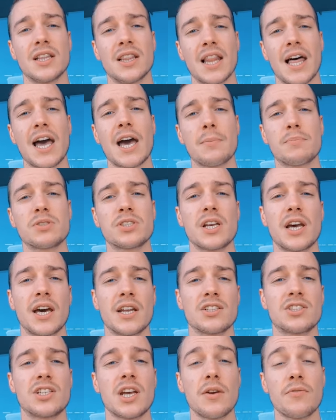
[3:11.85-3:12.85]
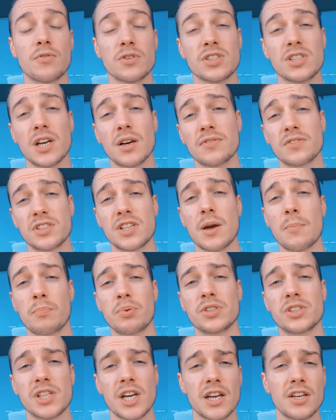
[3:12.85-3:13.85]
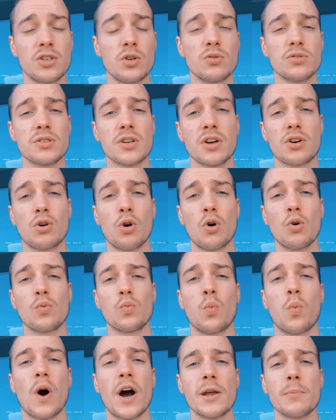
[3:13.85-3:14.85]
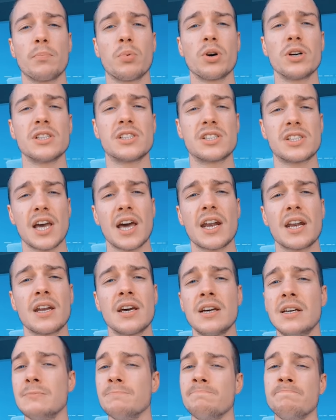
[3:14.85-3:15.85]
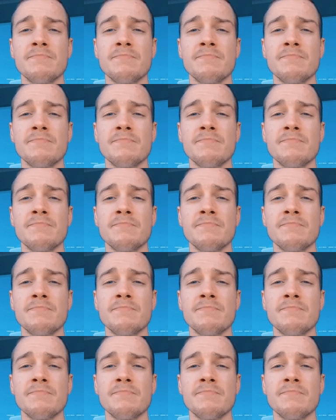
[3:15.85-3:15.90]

Labs and save yourself 10% using the code WHITEBOY10.